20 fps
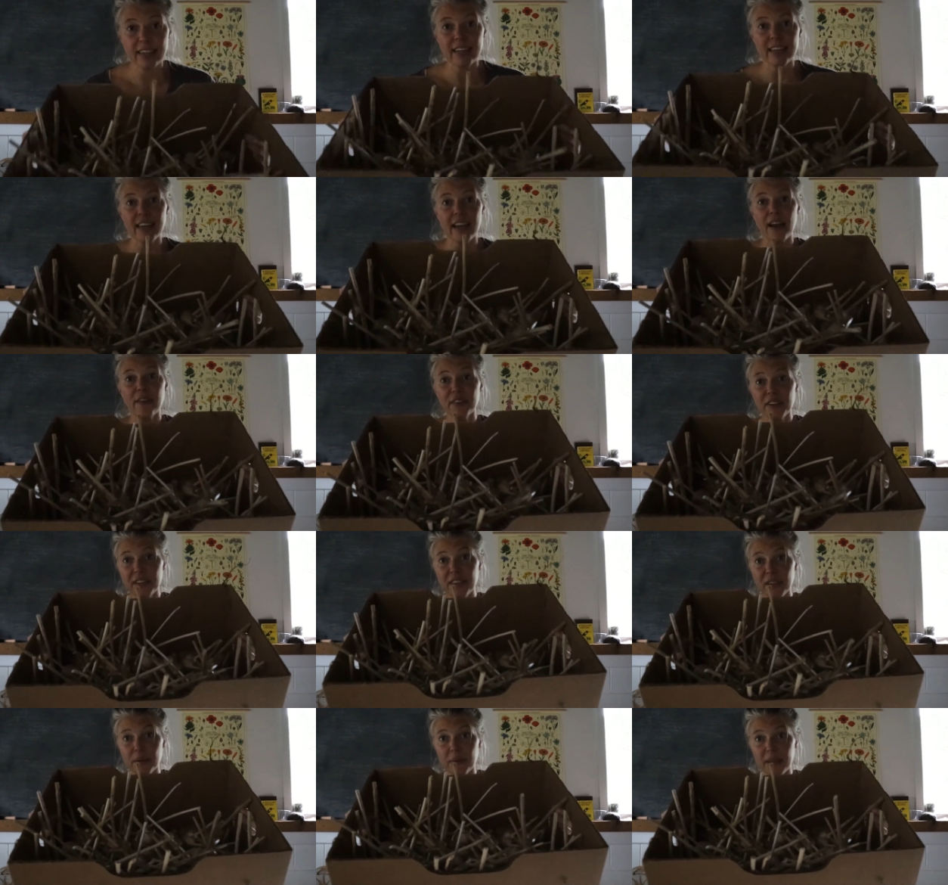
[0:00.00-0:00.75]

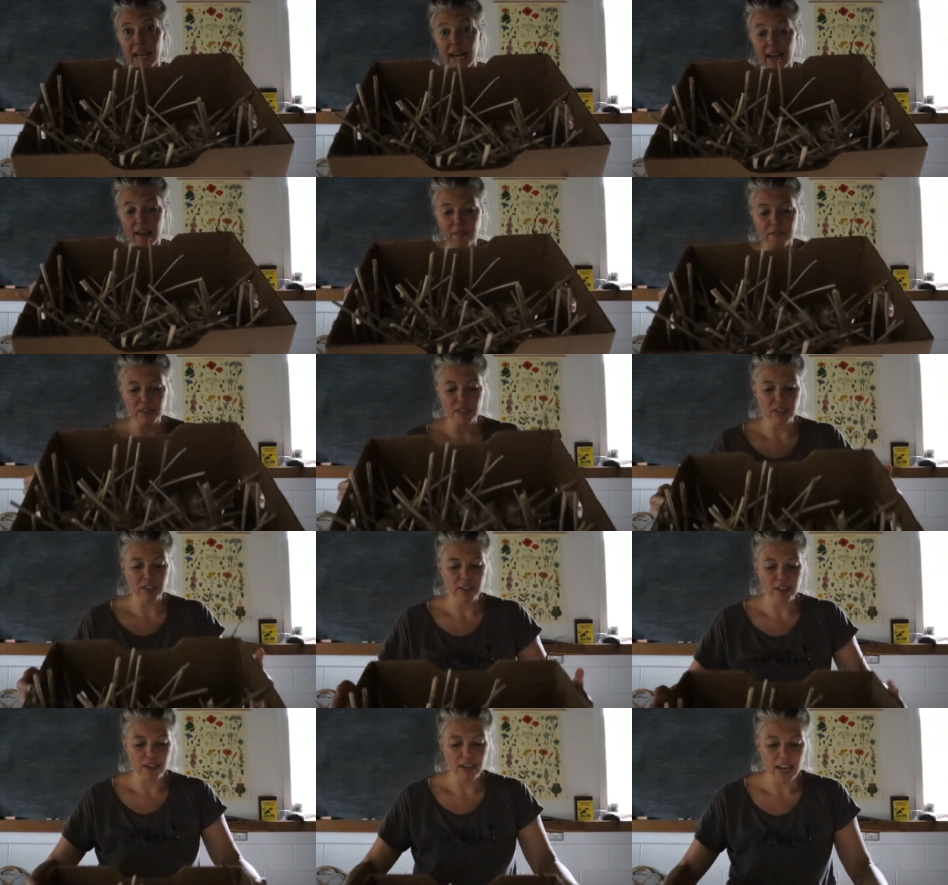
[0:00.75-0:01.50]
everything we have
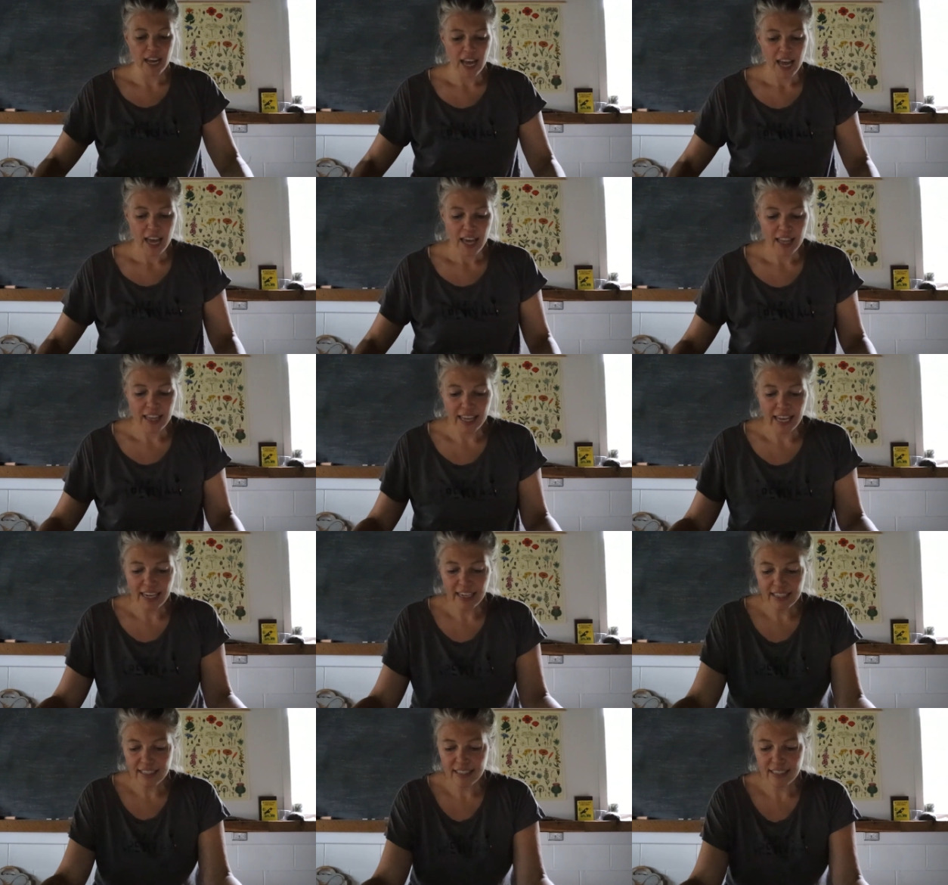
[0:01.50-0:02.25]
here,
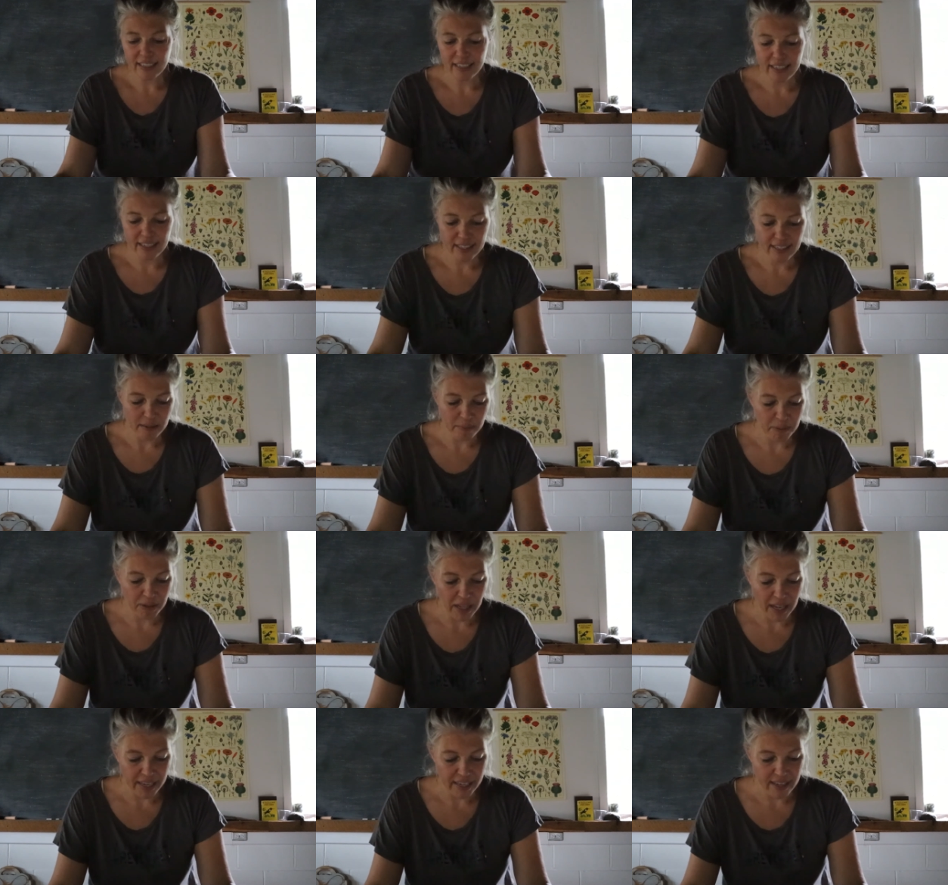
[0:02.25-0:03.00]
that is gonna
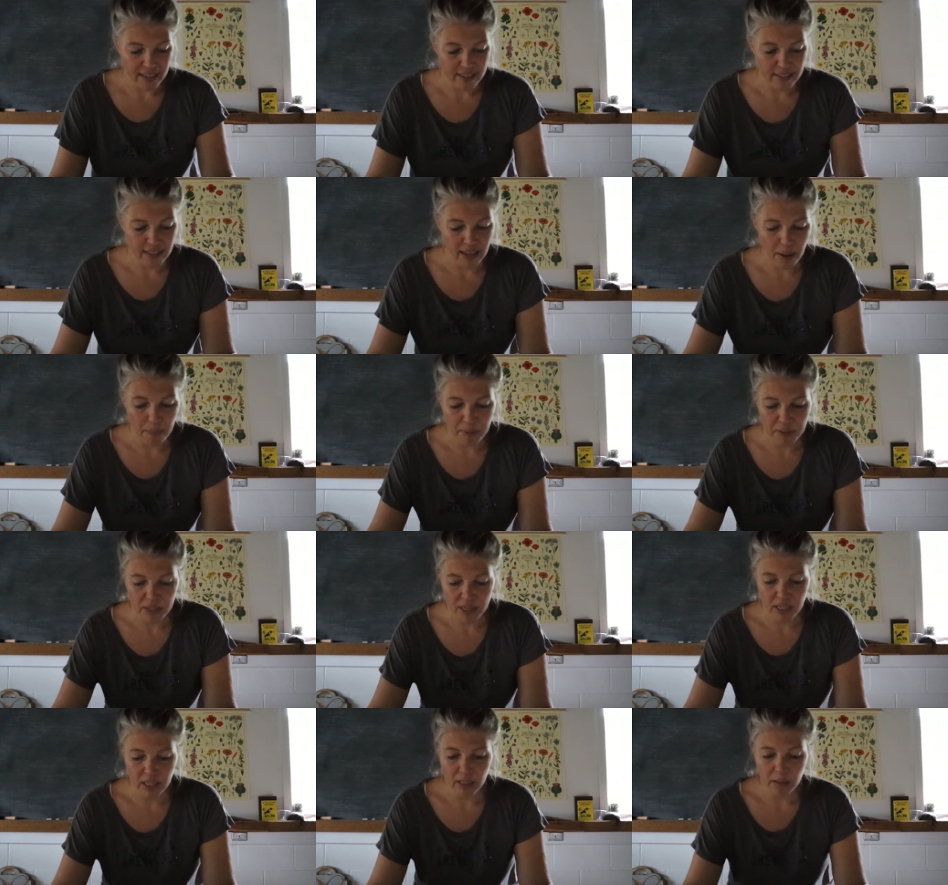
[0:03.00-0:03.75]
supply us up
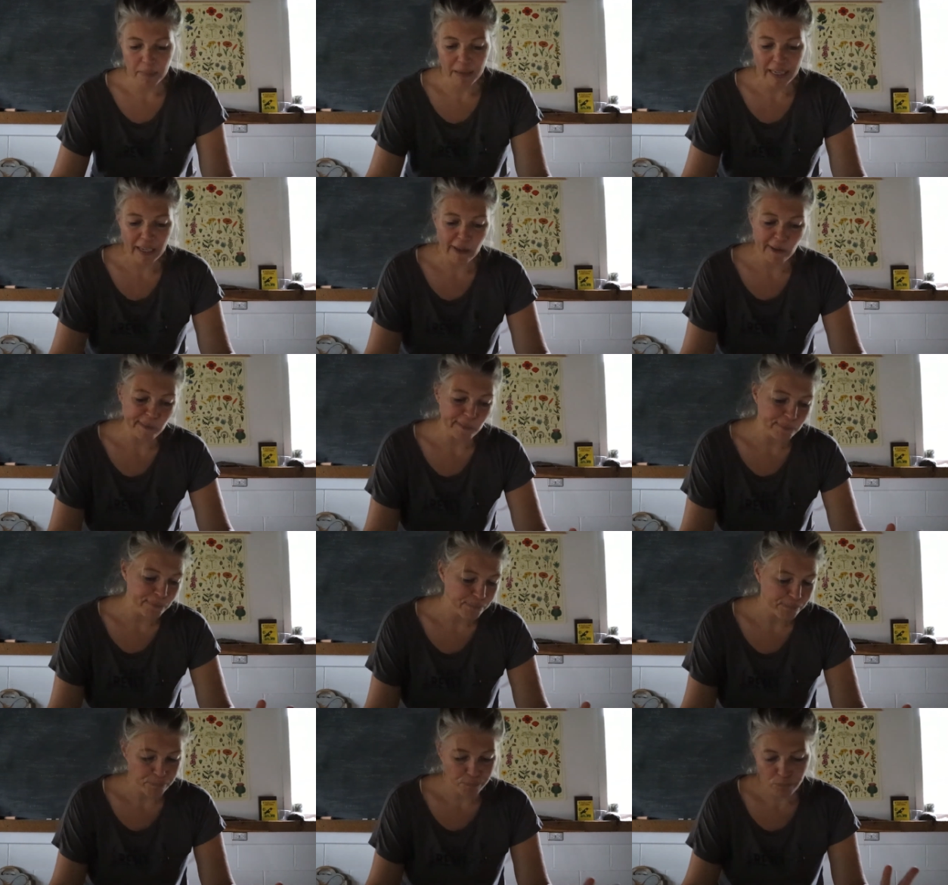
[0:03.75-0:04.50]
until about
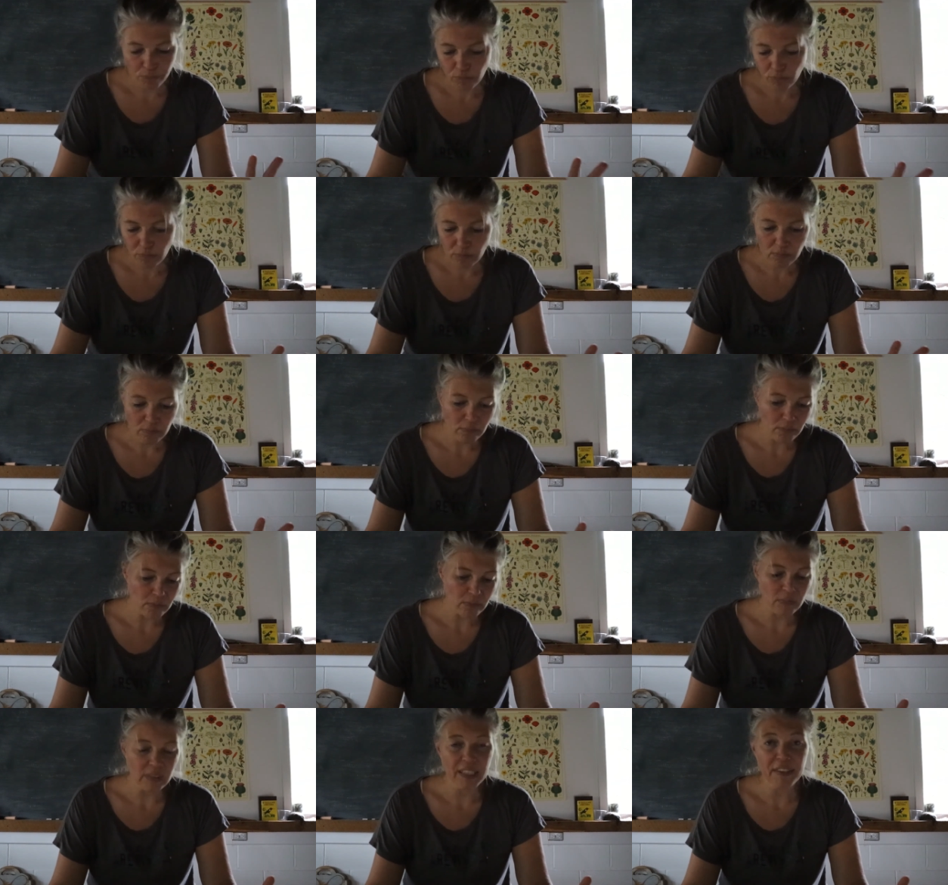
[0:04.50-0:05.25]

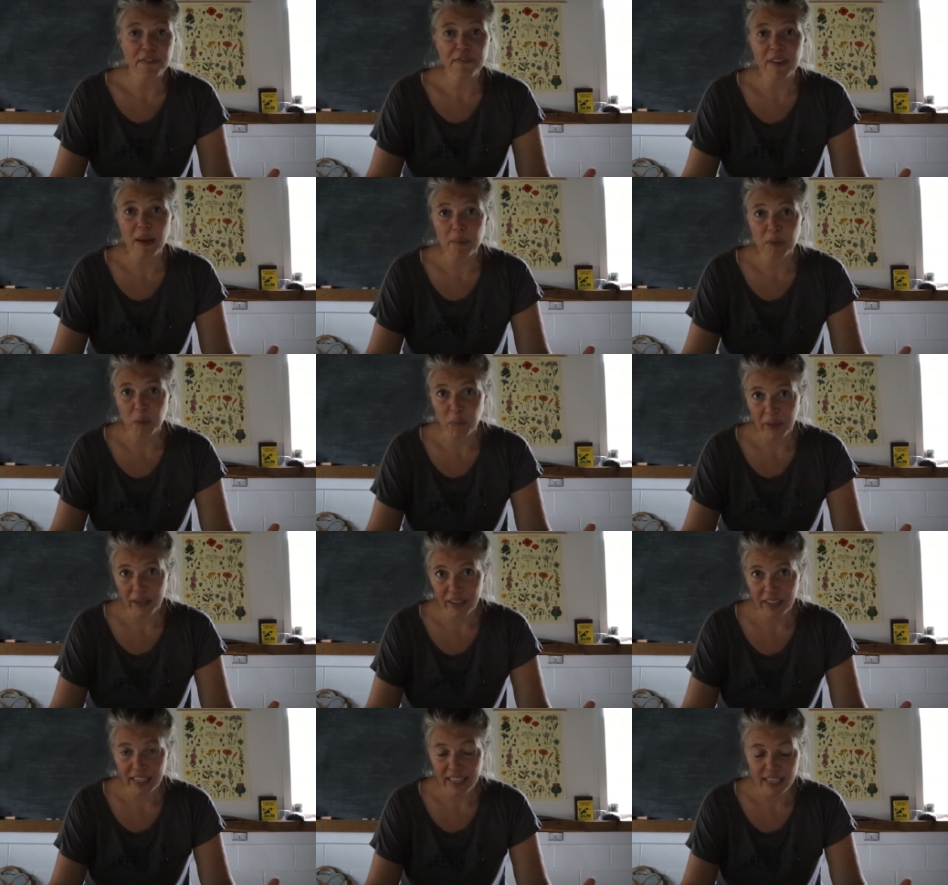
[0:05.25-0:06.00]

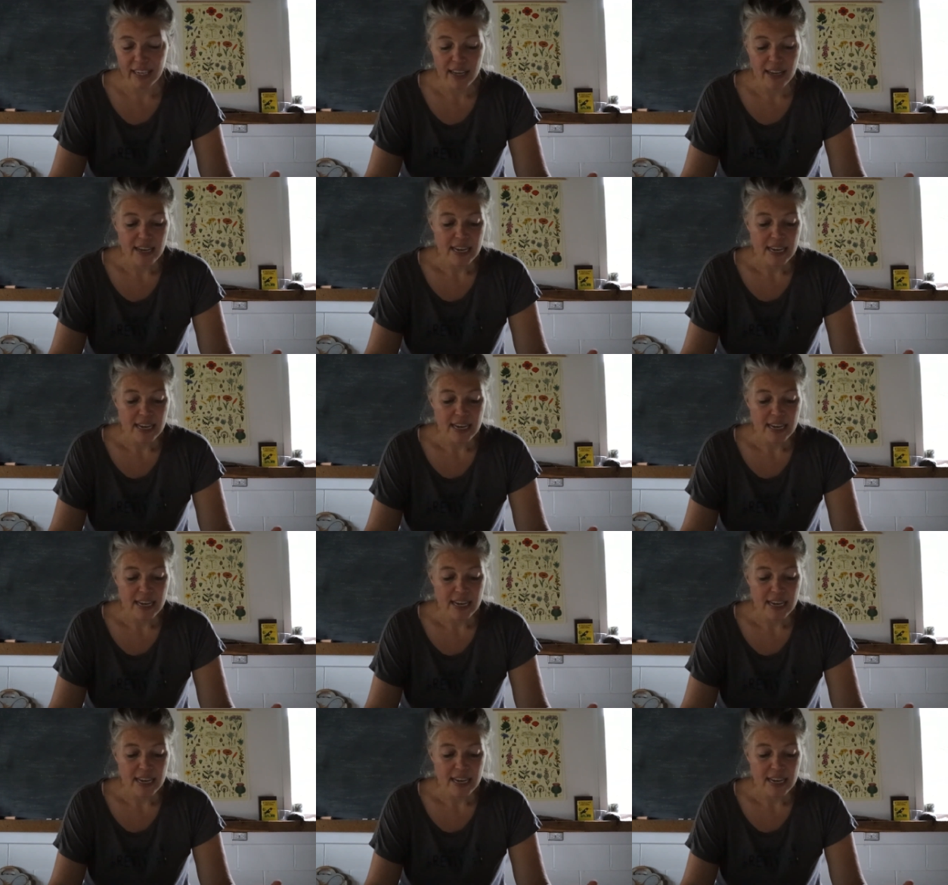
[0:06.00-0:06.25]
February.